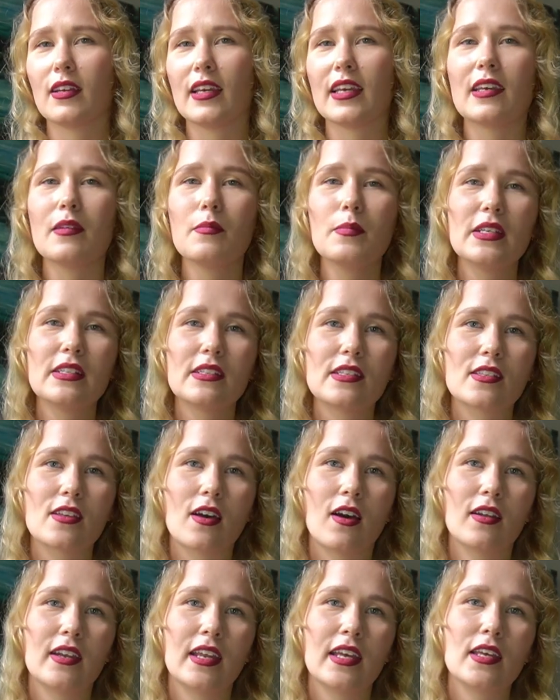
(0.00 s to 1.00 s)
can be
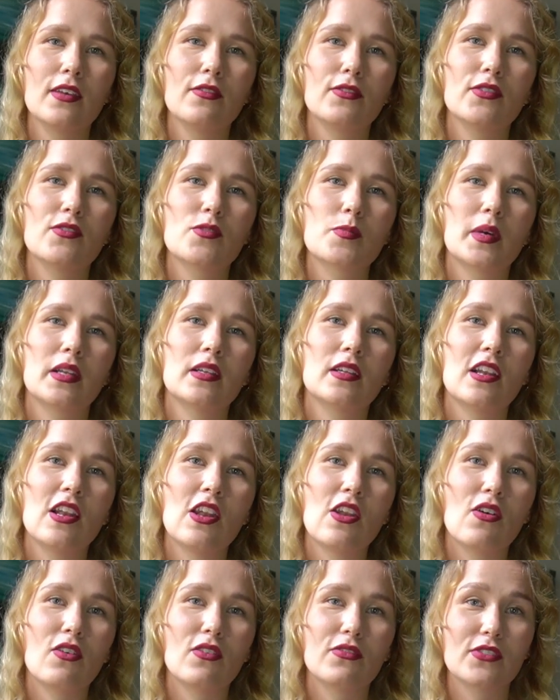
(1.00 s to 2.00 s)
disheartening if you've spent a
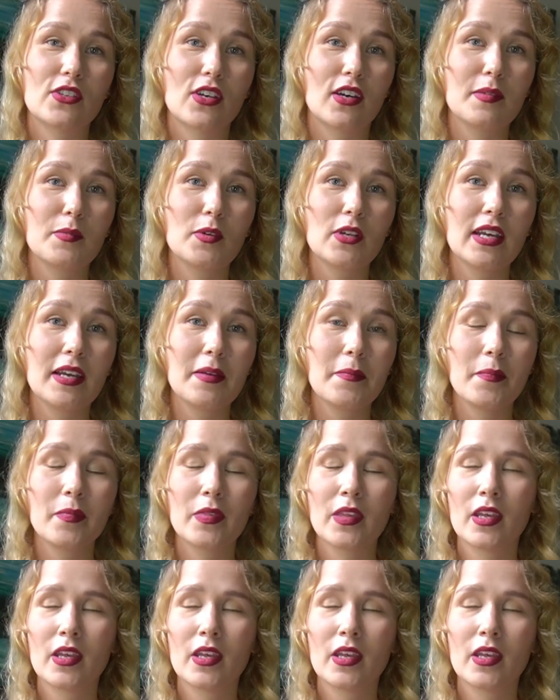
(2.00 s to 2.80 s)
lot of time on it.